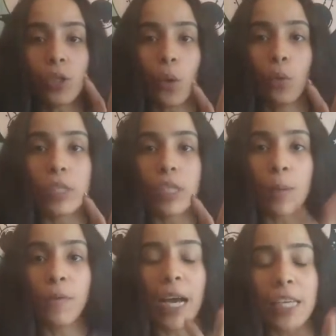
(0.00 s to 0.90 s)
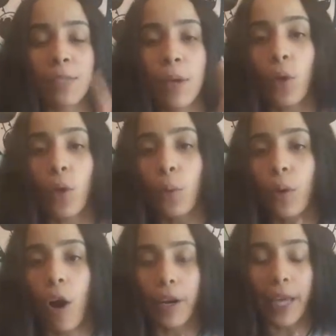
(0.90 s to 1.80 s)
So some of you guys may
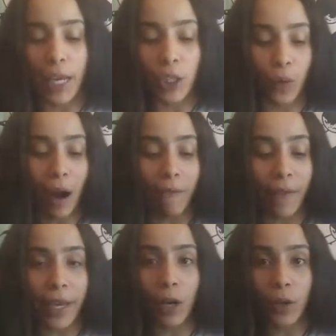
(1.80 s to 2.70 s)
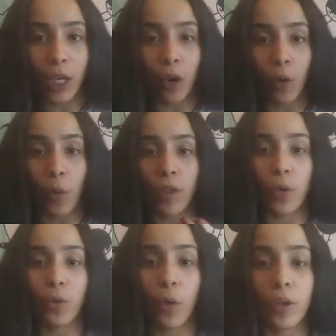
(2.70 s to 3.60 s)
work with Archangel Raphael here, whether
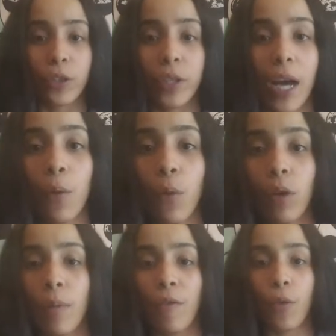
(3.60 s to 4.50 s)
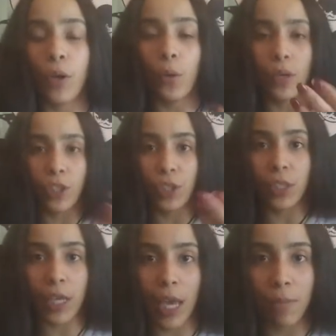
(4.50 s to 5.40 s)
you know this or not. Welcome everyone who has
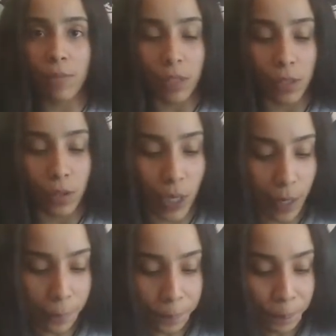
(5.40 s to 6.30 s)
just came to this reading.